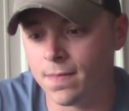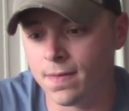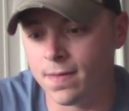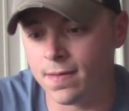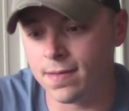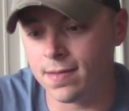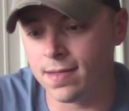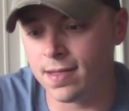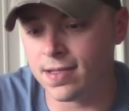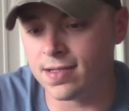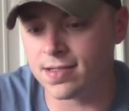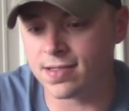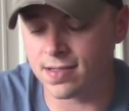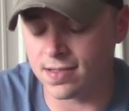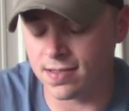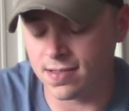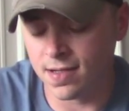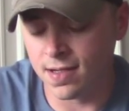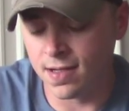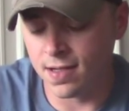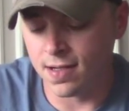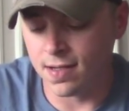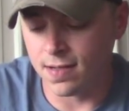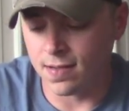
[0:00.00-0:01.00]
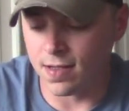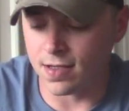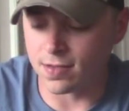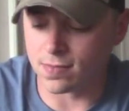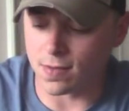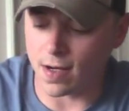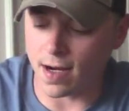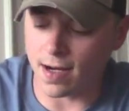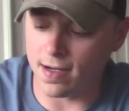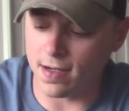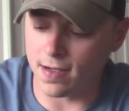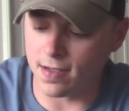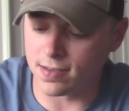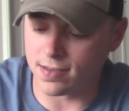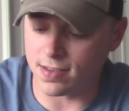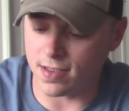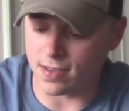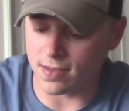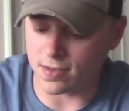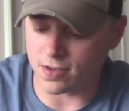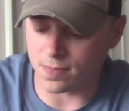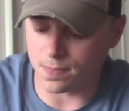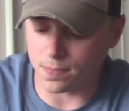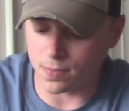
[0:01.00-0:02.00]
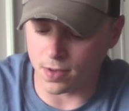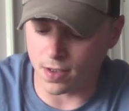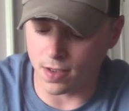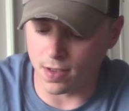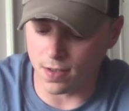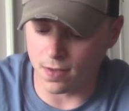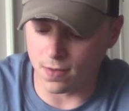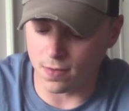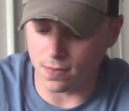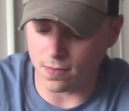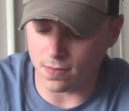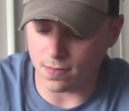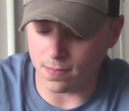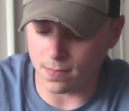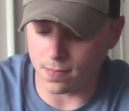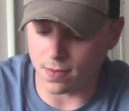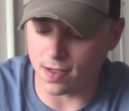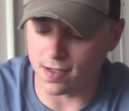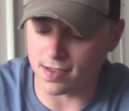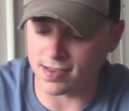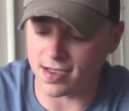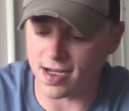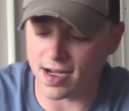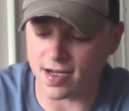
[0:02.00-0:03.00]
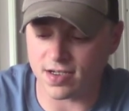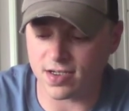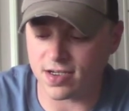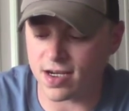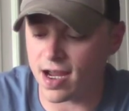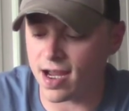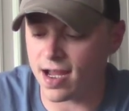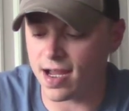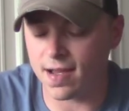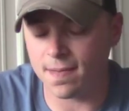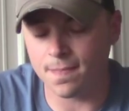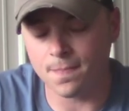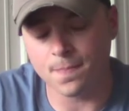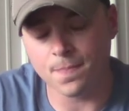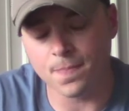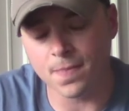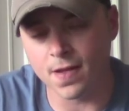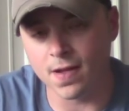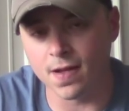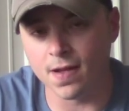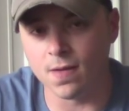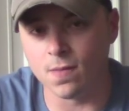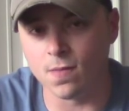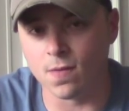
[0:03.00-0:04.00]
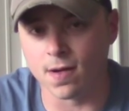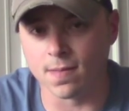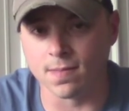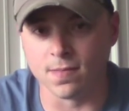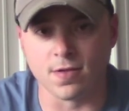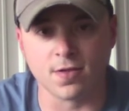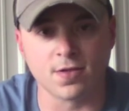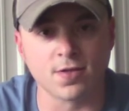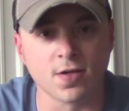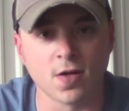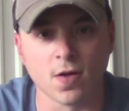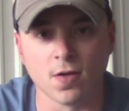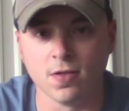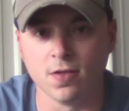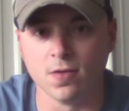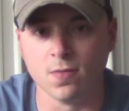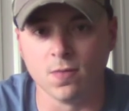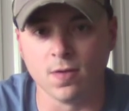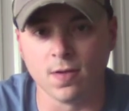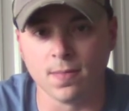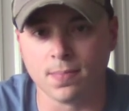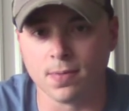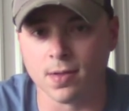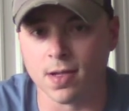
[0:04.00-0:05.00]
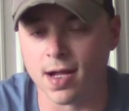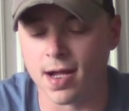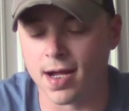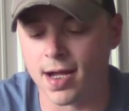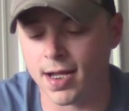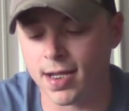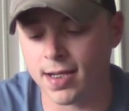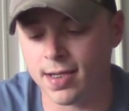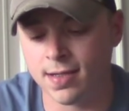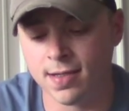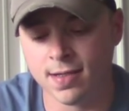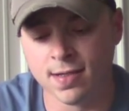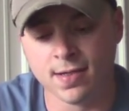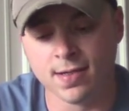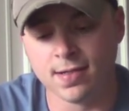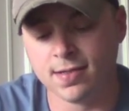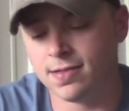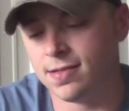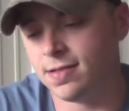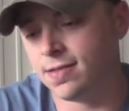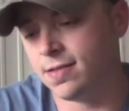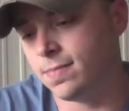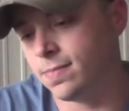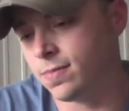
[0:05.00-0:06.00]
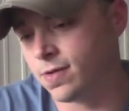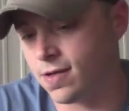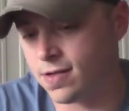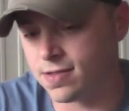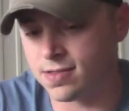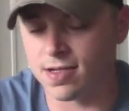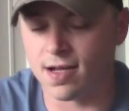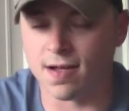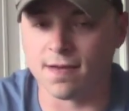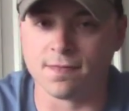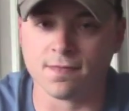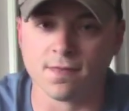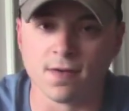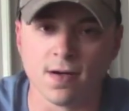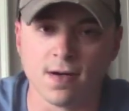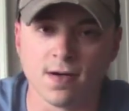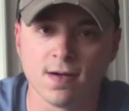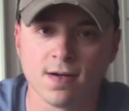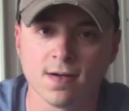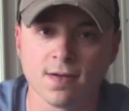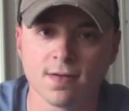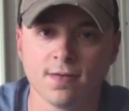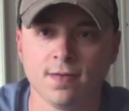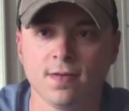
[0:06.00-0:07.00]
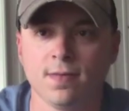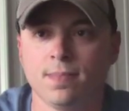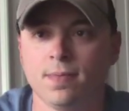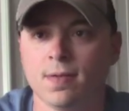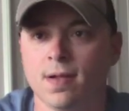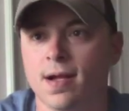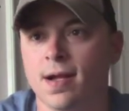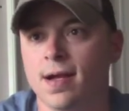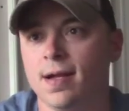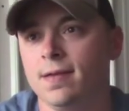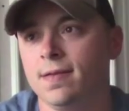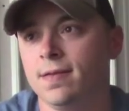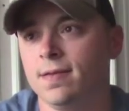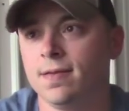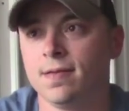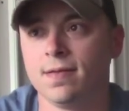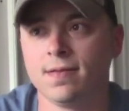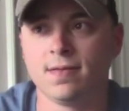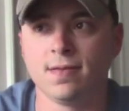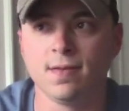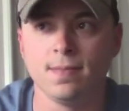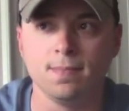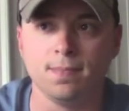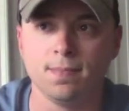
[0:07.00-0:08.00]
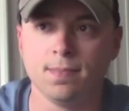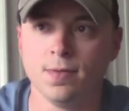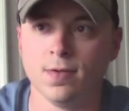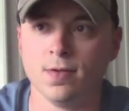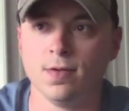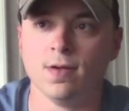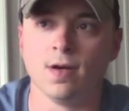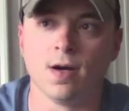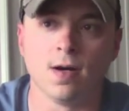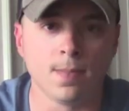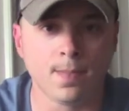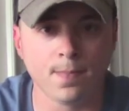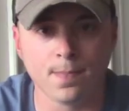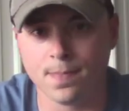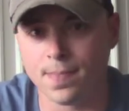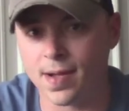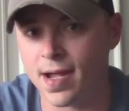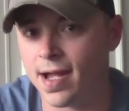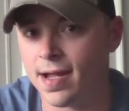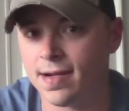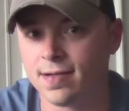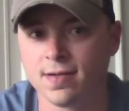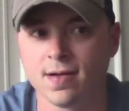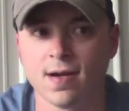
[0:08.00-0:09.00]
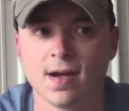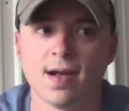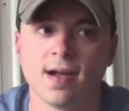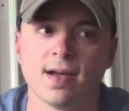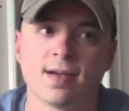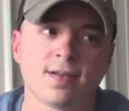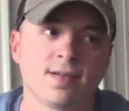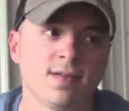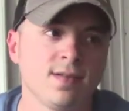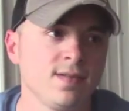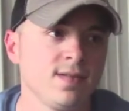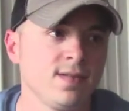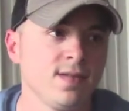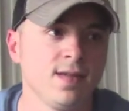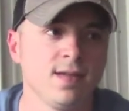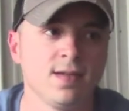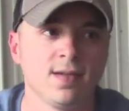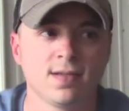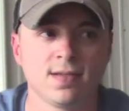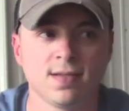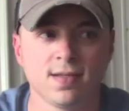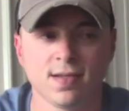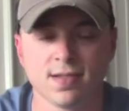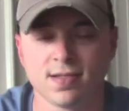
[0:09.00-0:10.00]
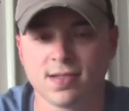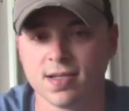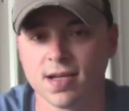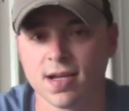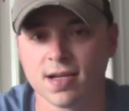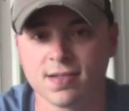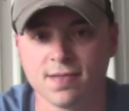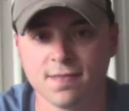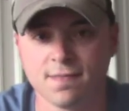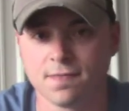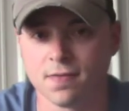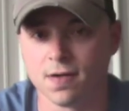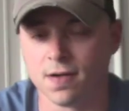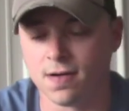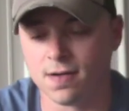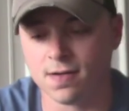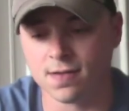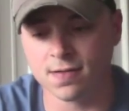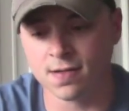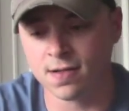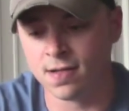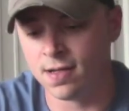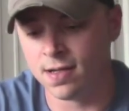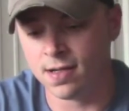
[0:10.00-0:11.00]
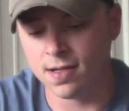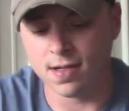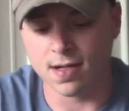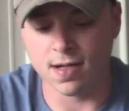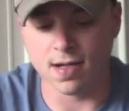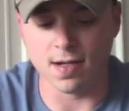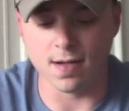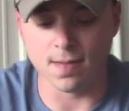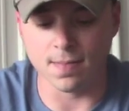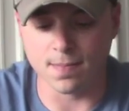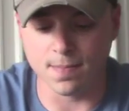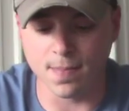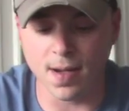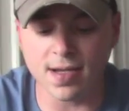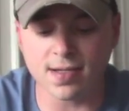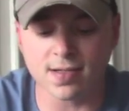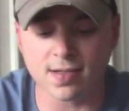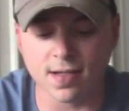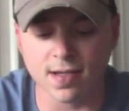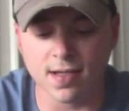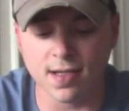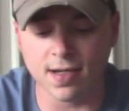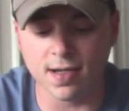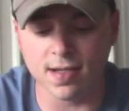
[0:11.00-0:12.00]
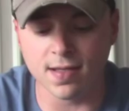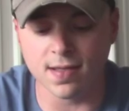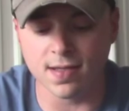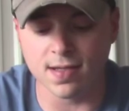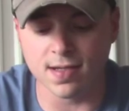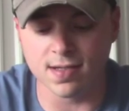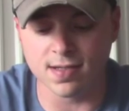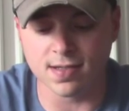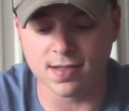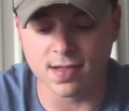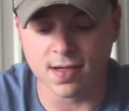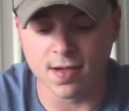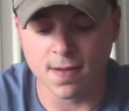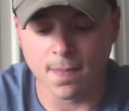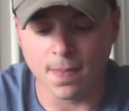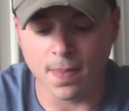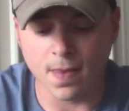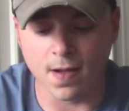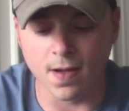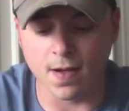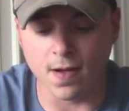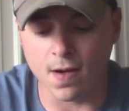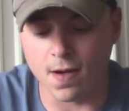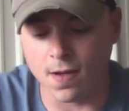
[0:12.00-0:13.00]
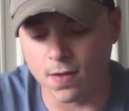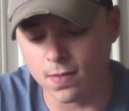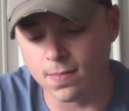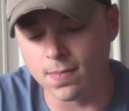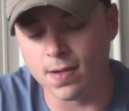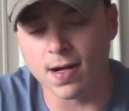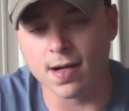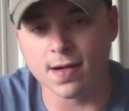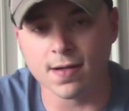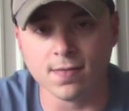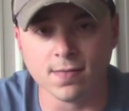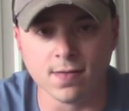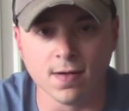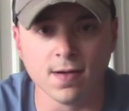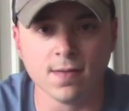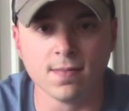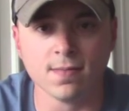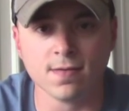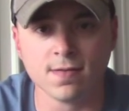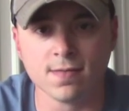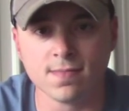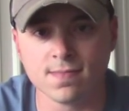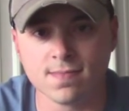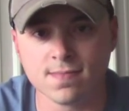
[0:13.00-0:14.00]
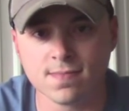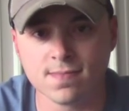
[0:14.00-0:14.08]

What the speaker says: This right here is the Spro bronze-eye shad. What I'm going to show you will apply to the bronze-eye frog. It'll apply to the booyah pad crasher, the sexy frog, basically any of these hollow body rubbered